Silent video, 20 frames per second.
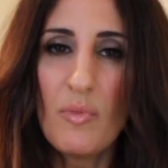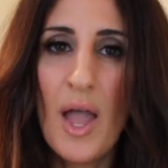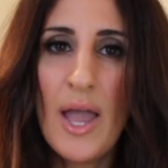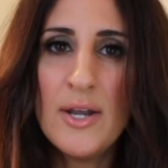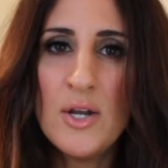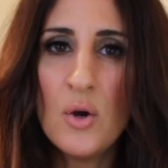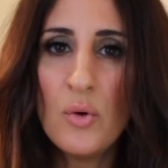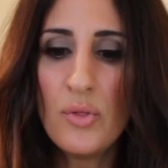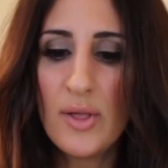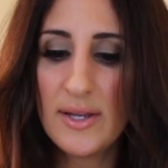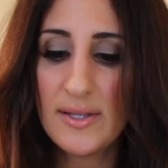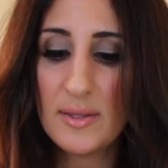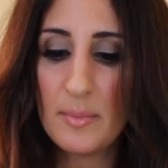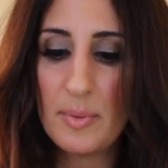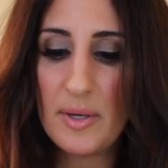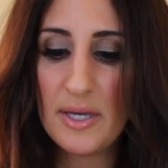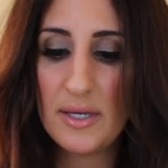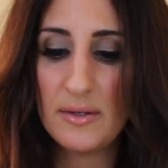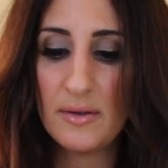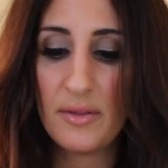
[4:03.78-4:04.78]
I know like the
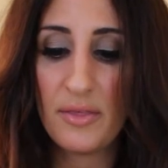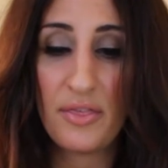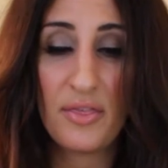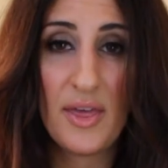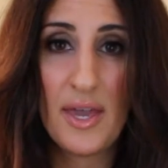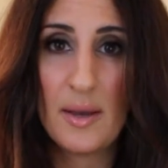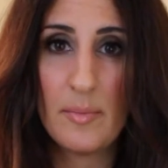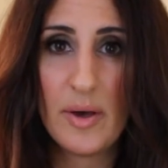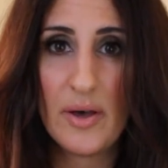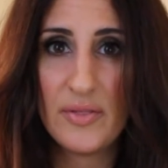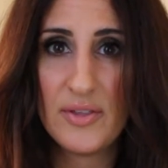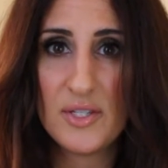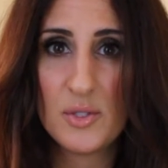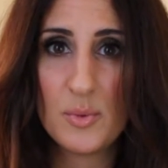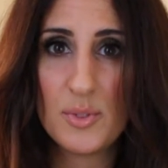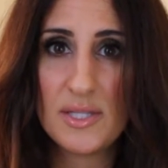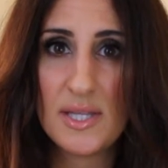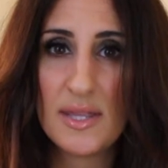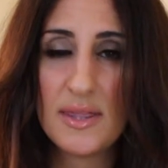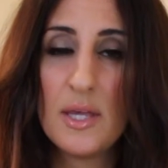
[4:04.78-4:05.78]
big thing about
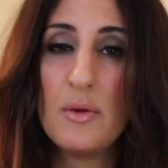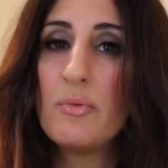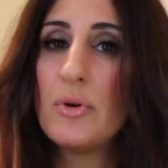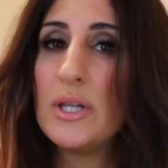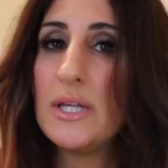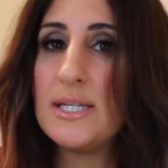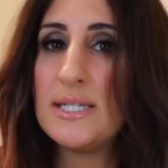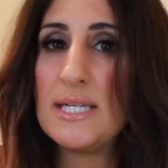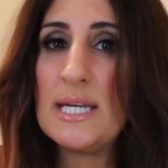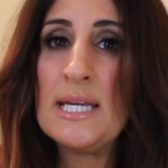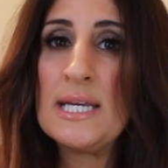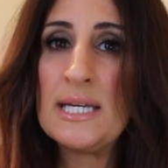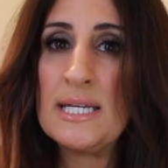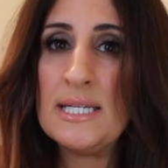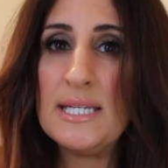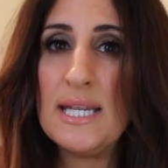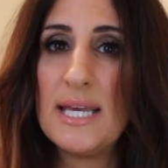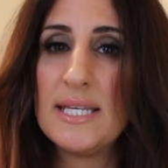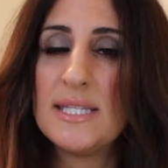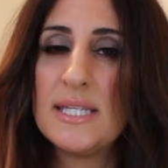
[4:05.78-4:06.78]
this was that they released
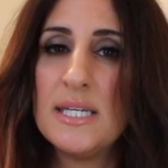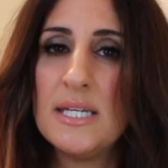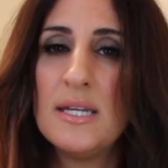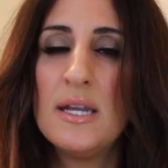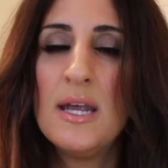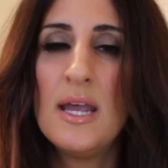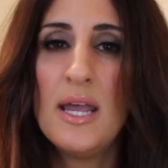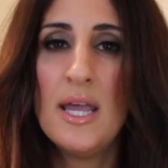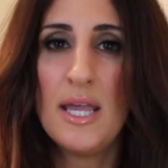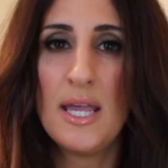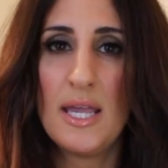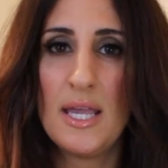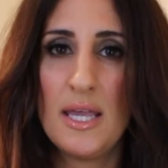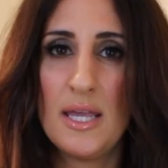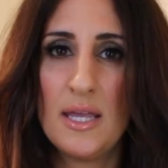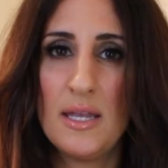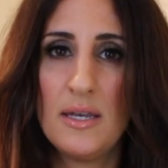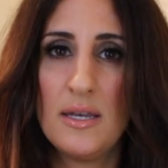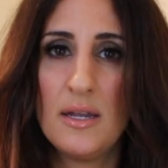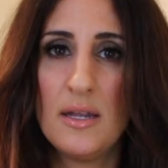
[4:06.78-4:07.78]
incandescent
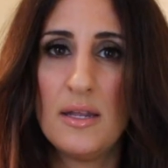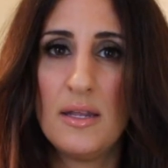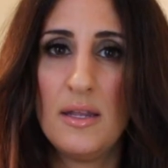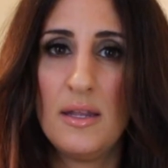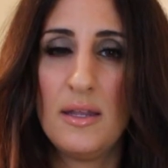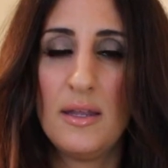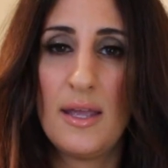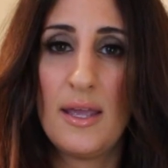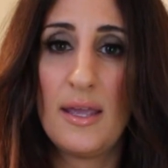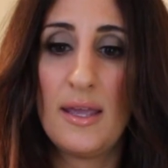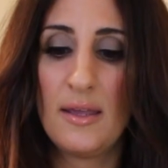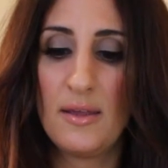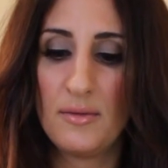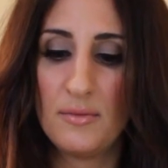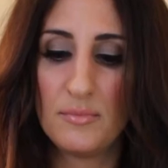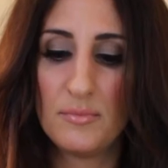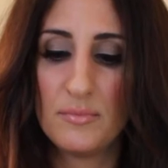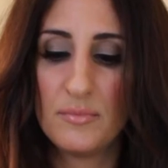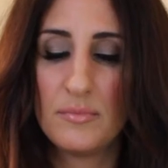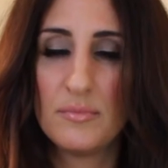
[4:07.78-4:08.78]
in
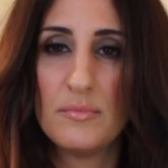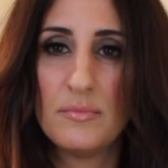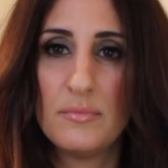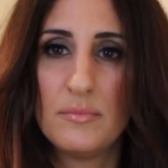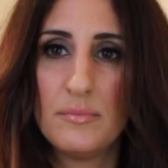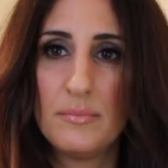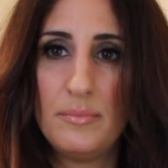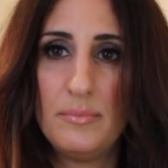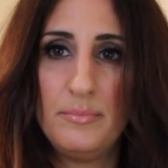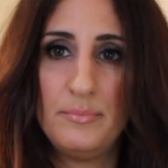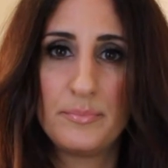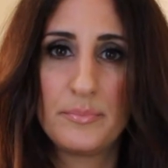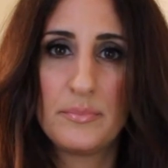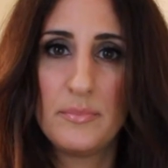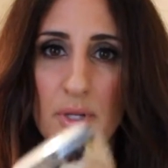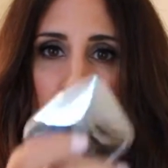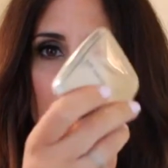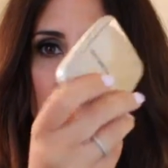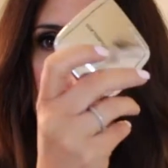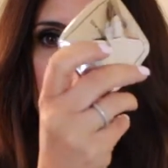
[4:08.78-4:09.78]
a
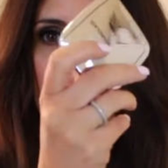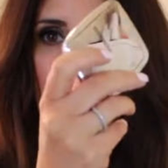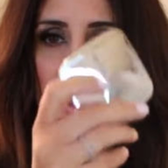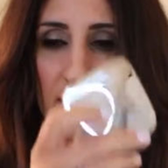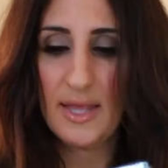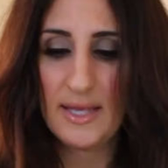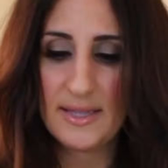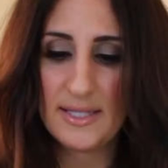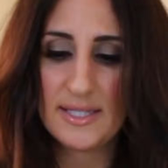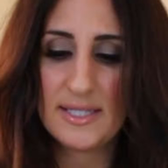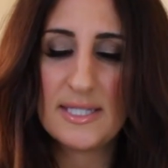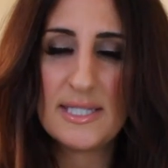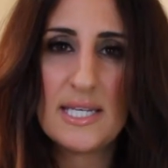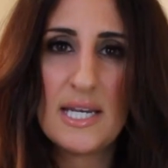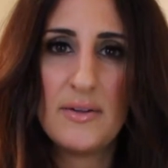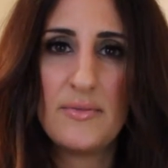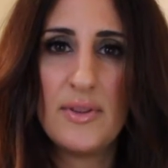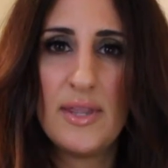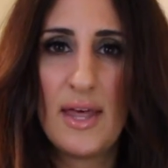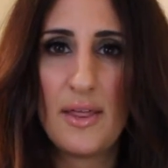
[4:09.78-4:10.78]
little thing like this
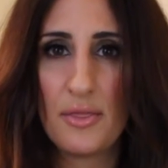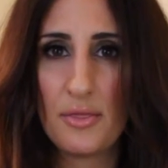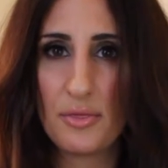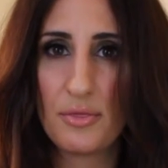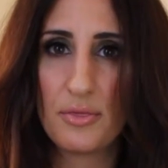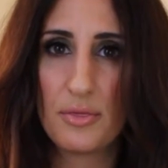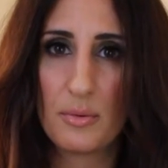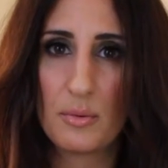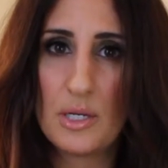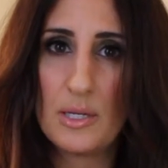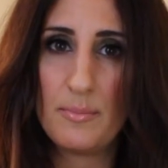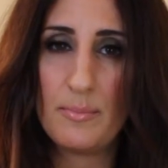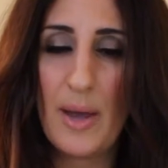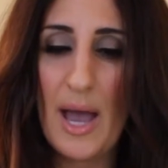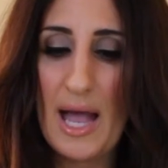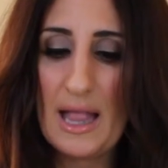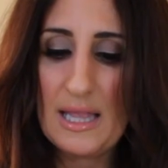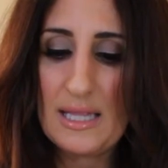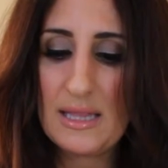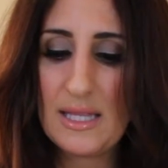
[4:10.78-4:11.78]
instead of in that three
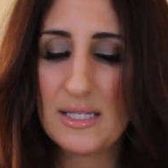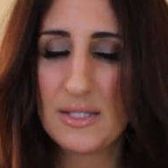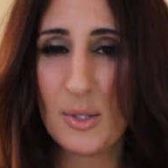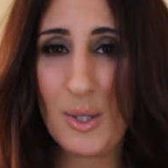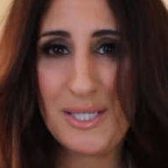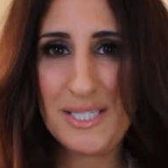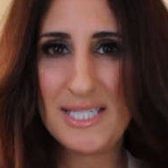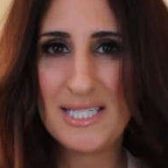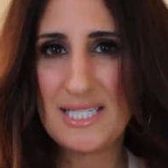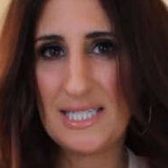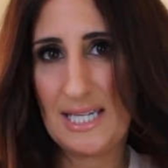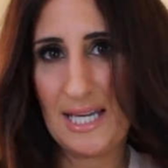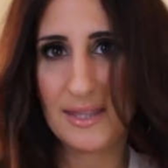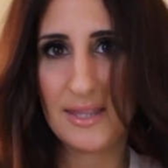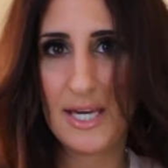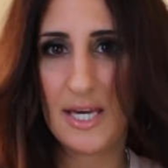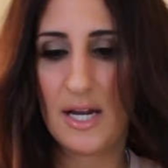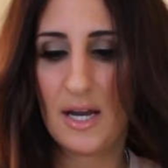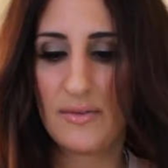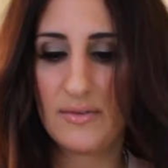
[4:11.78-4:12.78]
palette thing. So I didn't
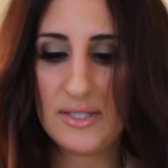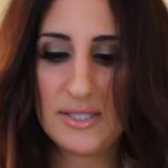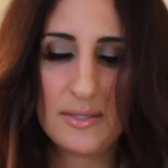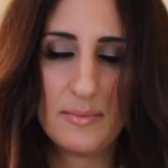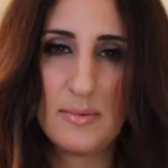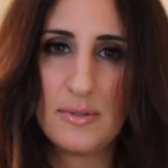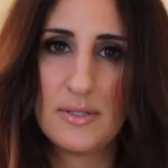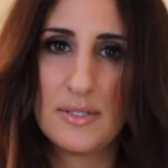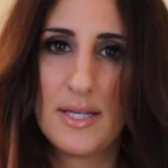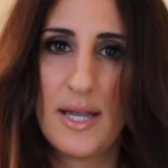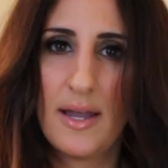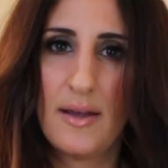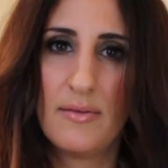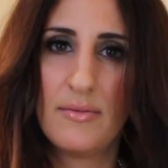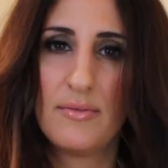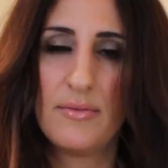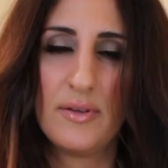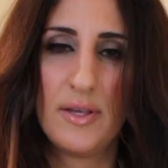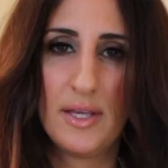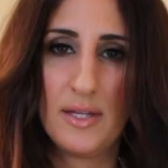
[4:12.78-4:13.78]
get that obviously because I
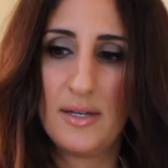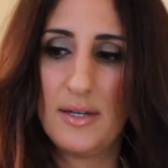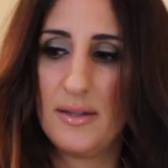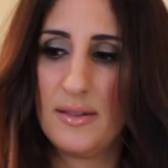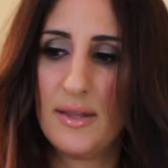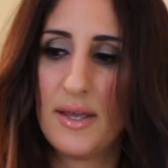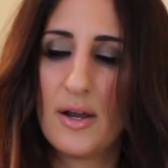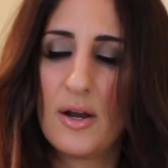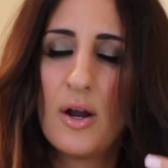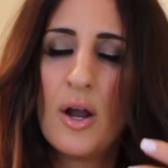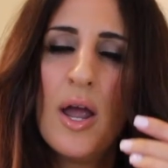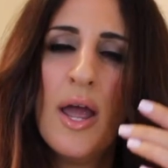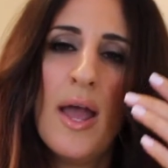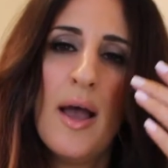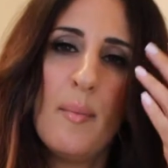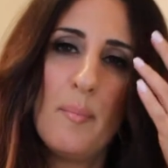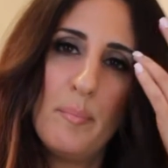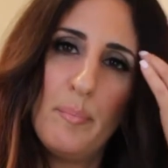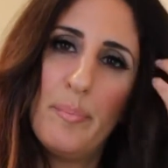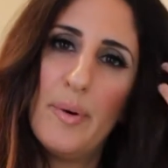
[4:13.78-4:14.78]
have it in there
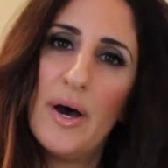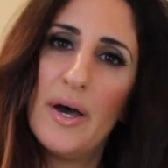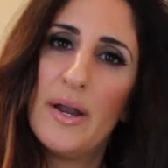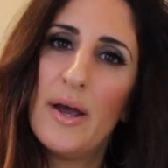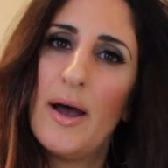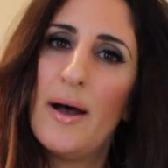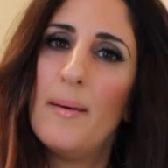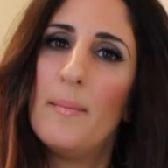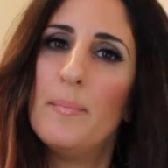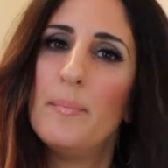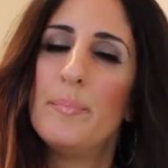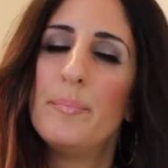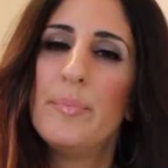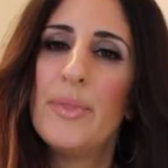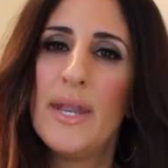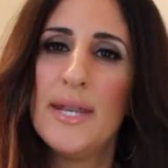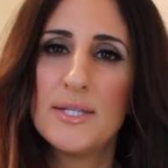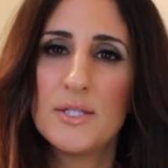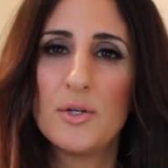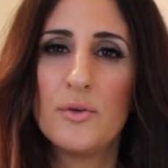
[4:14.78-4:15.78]
but um,
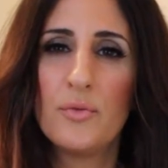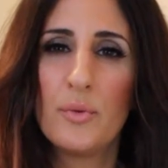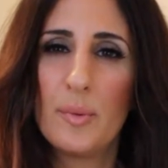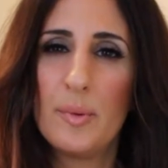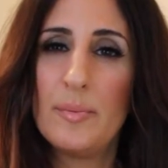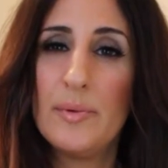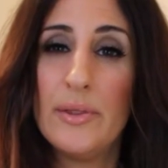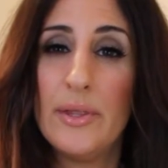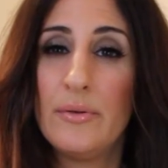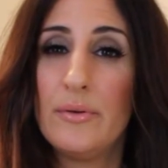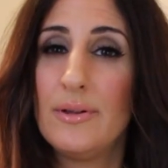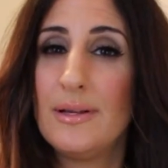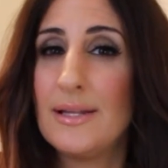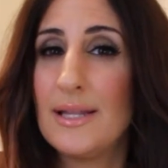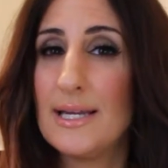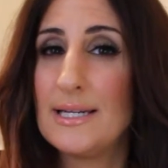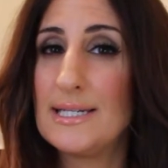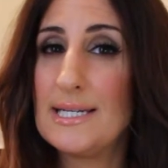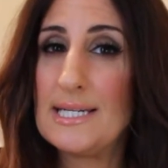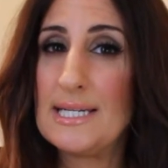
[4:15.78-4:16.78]
that is good for people that really
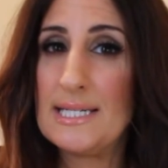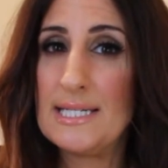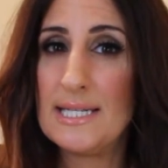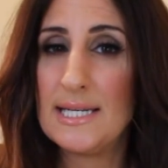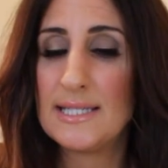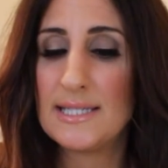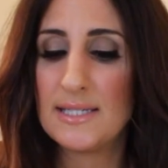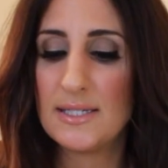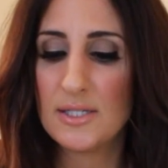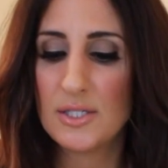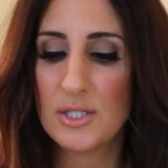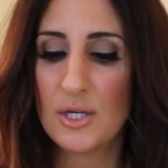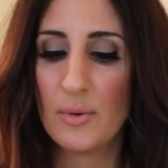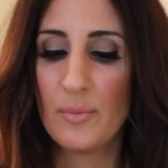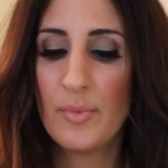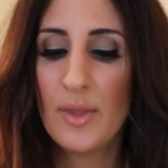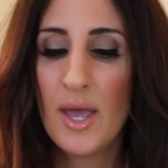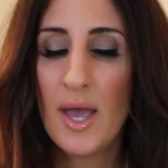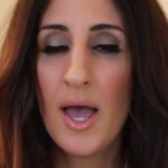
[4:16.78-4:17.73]
liked incandescent. So